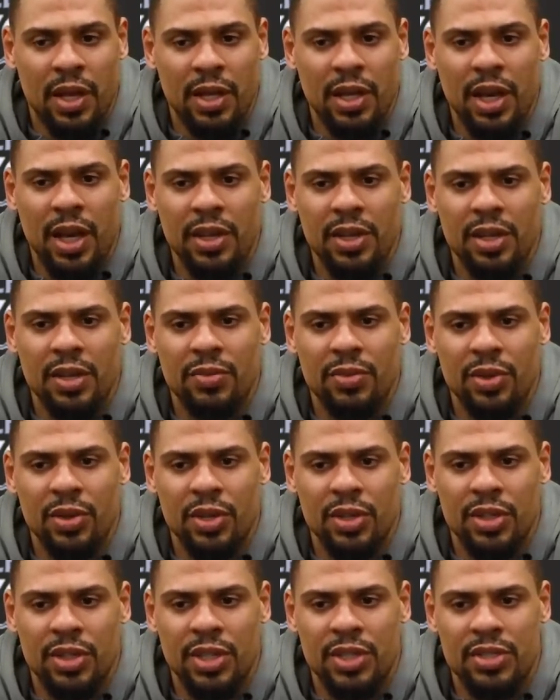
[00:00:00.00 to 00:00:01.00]
Yeah, I think if you
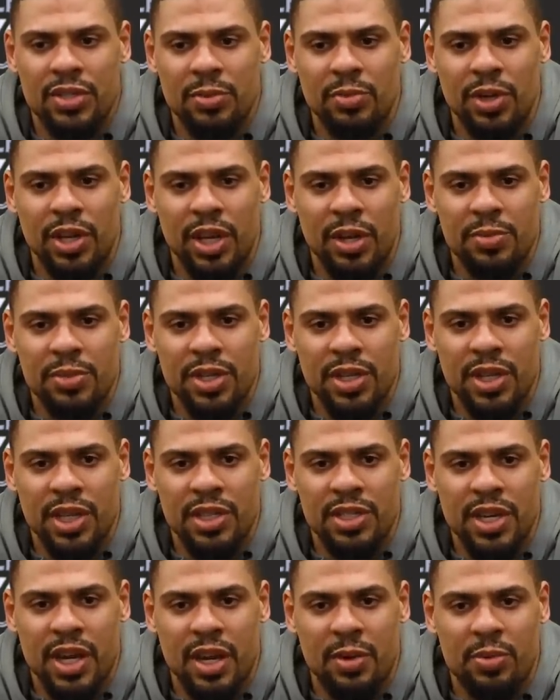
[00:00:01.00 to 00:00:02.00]
looked at some games
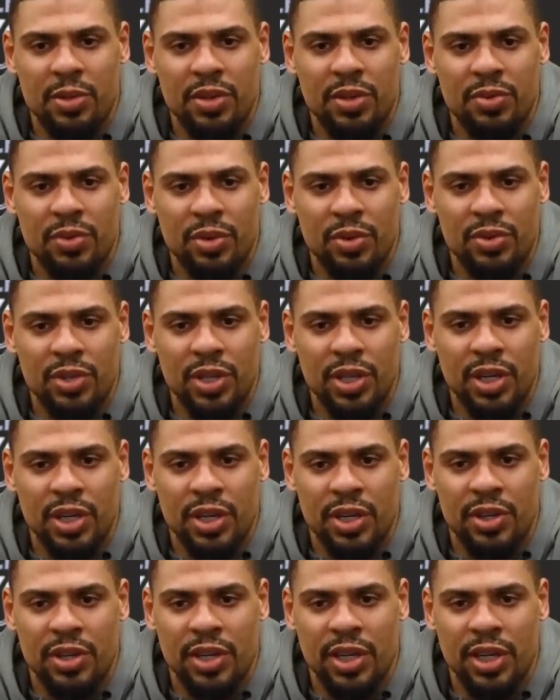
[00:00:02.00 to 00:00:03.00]
that's happened throughout the year,
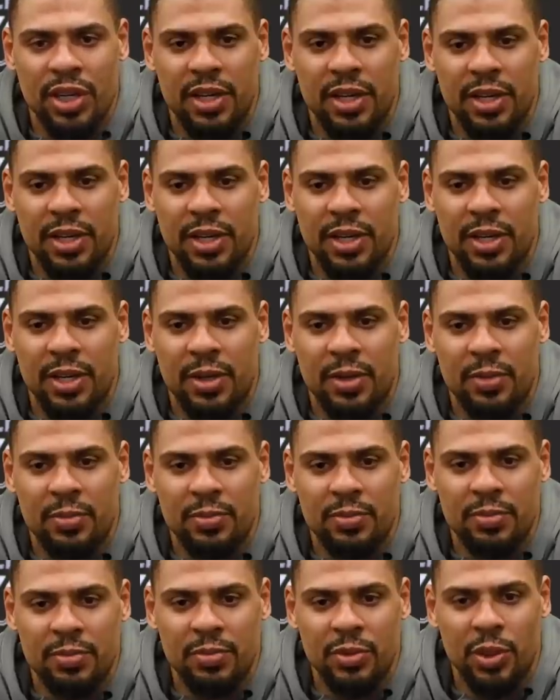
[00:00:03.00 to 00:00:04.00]
I think, you
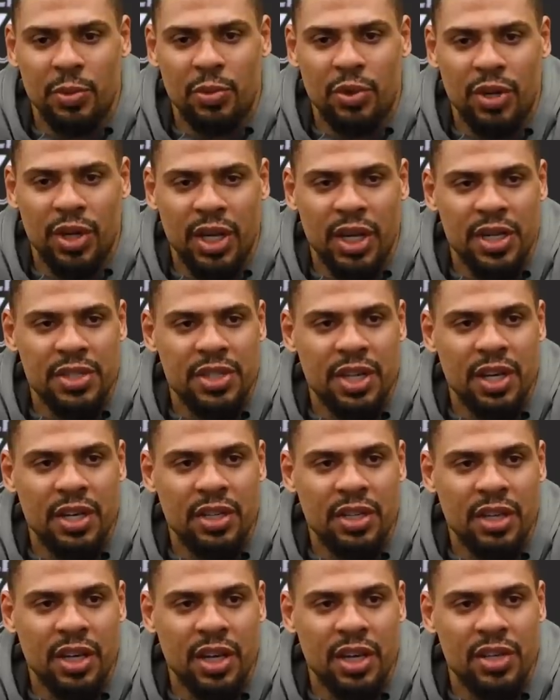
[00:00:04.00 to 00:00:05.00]
know, more guys get
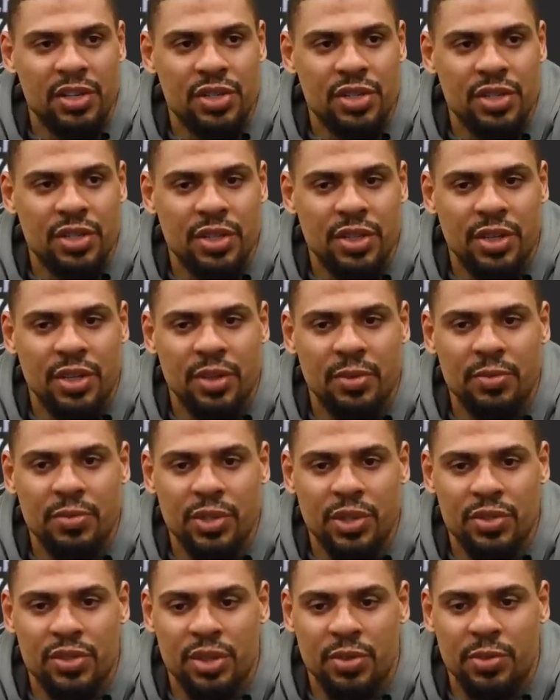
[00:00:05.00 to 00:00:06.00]
engaged.
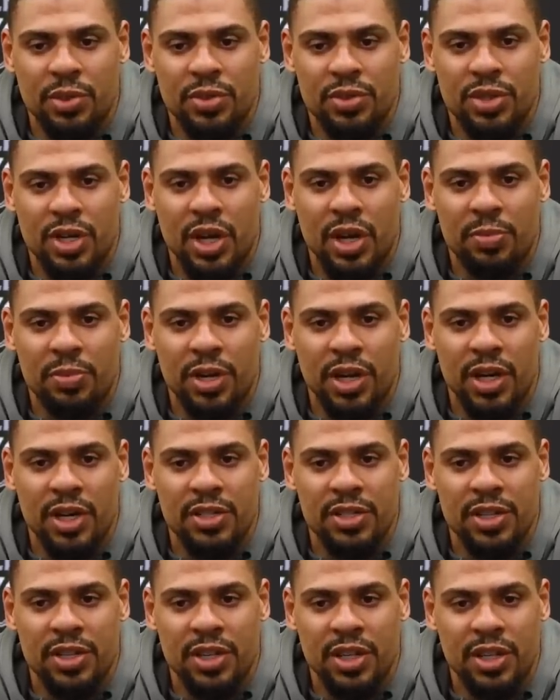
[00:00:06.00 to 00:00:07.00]
You know, some of those top
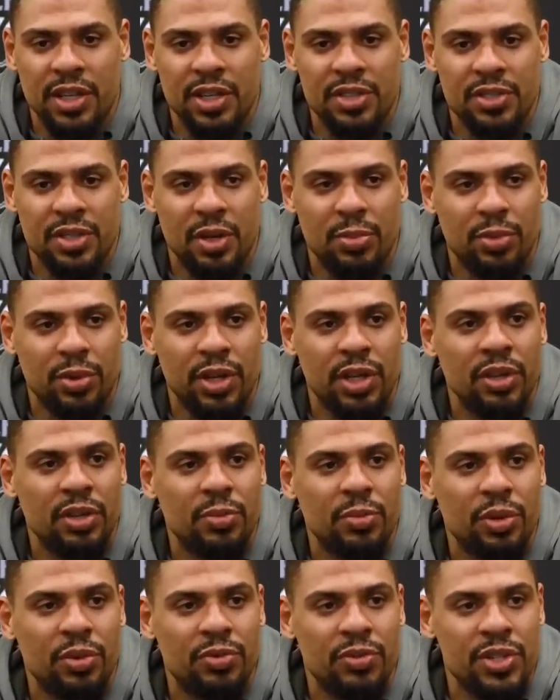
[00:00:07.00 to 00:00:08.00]
guys, I think they start playing a little
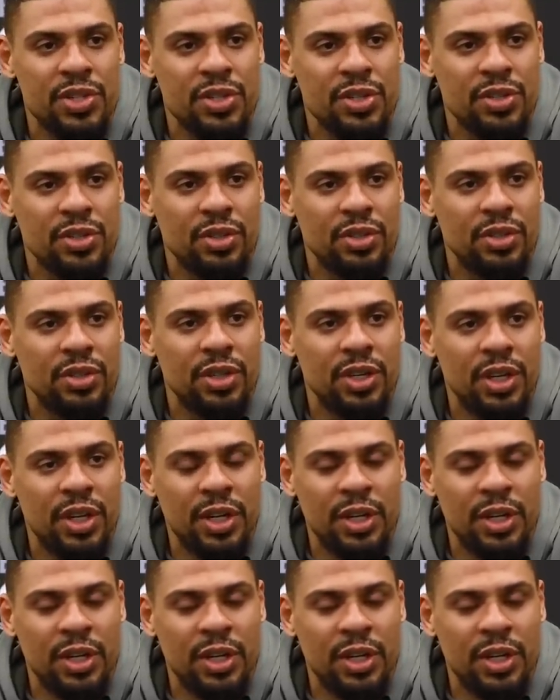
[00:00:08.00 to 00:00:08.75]
more physical and